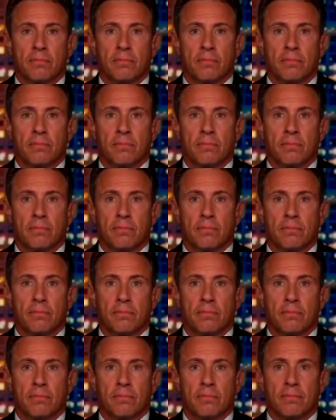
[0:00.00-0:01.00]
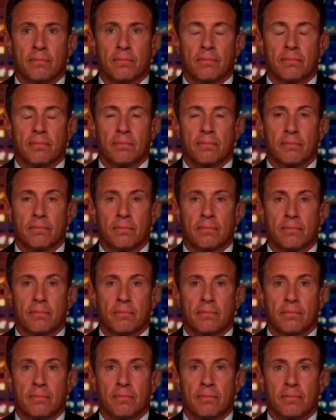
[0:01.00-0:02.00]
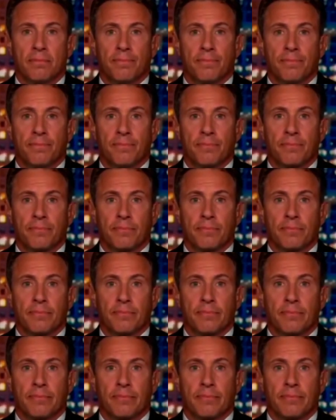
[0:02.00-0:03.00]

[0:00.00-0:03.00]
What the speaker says: No words are spoken by the person on screen.